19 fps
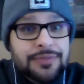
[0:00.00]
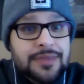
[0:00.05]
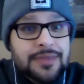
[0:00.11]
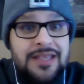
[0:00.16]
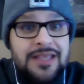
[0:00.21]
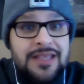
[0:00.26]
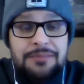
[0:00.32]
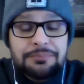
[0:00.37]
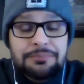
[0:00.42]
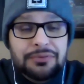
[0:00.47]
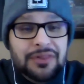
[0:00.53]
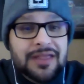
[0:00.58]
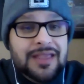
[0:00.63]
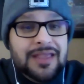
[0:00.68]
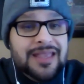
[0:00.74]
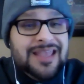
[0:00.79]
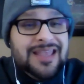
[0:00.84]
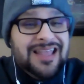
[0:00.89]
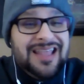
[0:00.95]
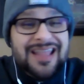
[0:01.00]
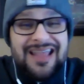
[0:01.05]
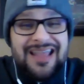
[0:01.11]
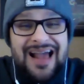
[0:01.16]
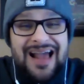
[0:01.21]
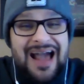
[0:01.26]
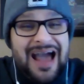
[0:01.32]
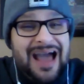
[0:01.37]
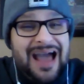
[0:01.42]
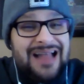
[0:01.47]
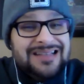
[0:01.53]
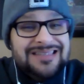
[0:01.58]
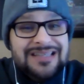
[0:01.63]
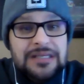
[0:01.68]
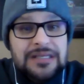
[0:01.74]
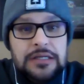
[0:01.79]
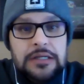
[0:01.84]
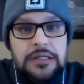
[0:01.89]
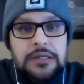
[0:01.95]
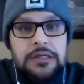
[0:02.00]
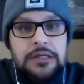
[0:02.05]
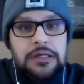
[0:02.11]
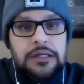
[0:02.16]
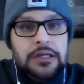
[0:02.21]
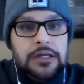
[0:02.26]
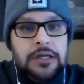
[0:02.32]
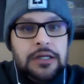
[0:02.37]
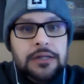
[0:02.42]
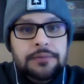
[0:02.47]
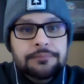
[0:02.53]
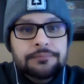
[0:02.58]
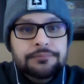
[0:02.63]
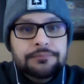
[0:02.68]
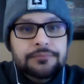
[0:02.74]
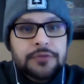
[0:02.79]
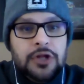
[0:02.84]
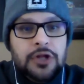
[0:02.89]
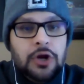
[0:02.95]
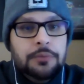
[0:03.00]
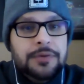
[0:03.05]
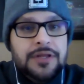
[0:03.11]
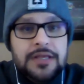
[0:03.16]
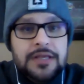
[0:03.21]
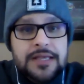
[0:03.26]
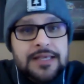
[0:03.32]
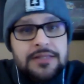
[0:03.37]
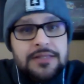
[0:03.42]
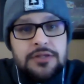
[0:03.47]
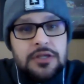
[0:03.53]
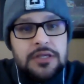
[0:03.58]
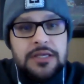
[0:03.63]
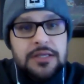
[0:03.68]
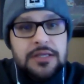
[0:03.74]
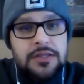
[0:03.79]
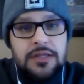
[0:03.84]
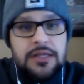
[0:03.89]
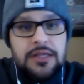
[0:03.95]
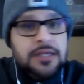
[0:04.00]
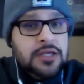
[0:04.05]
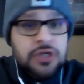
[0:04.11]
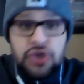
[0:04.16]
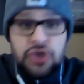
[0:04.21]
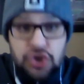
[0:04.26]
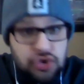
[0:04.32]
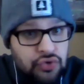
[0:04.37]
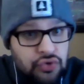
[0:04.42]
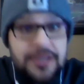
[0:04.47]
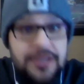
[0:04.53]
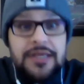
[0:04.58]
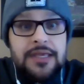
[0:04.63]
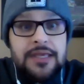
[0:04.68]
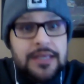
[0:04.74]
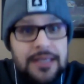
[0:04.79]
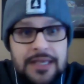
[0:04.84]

He can play. He can get hot, but he's streaky.